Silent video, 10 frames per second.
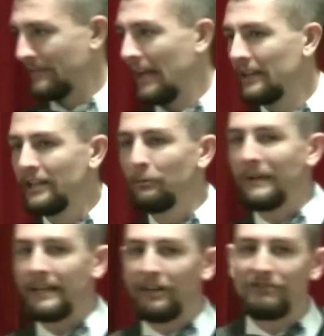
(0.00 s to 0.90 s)
a little
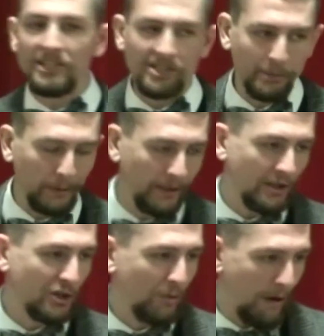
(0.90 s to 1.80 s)
bit of
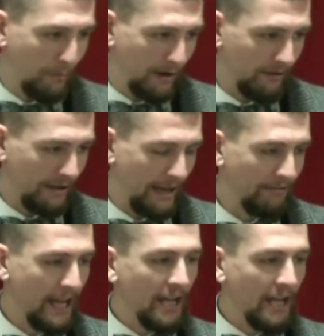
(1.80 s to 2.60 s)
discipline to our prayer life.